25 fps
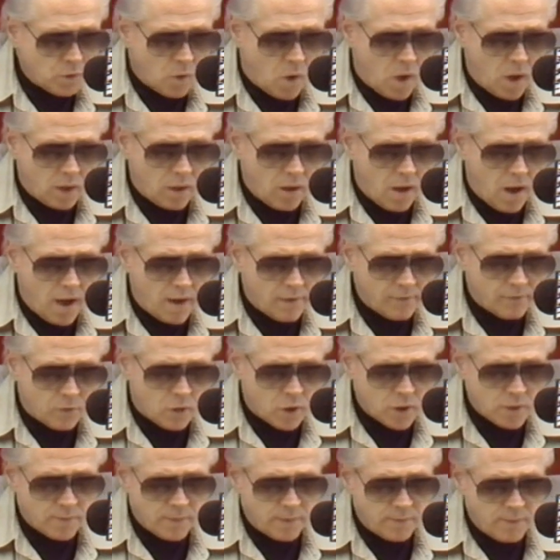To all law
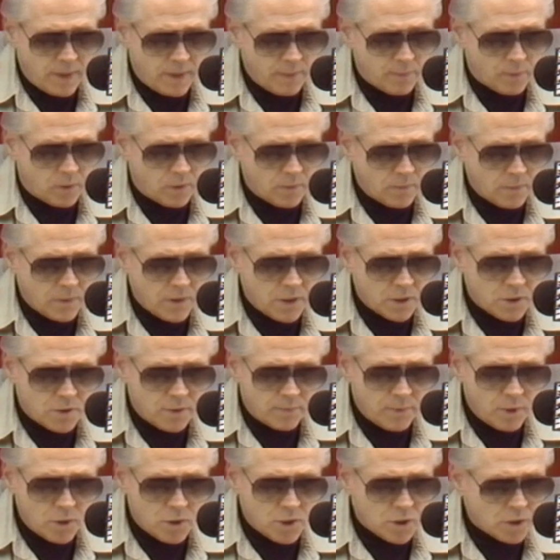enforcement people.
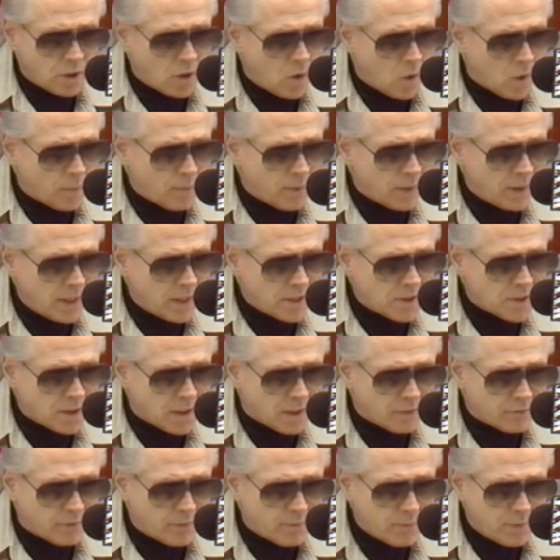Distribution Lower
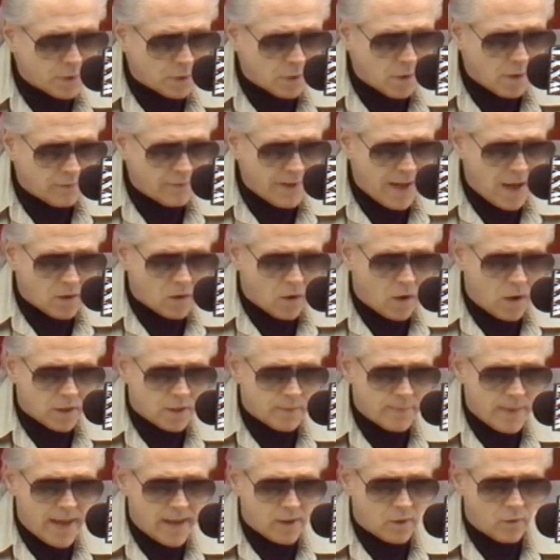Peninsula from Bureau of
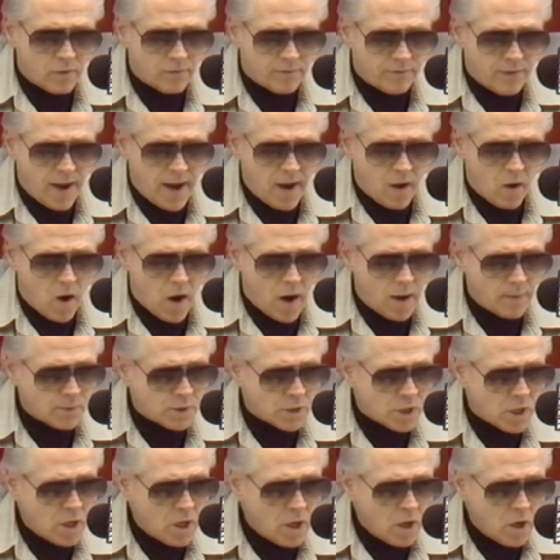Alcohol, Tobacco, and
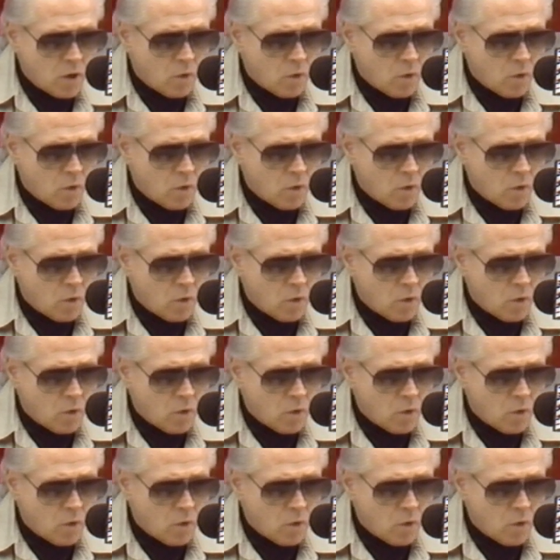Firearms,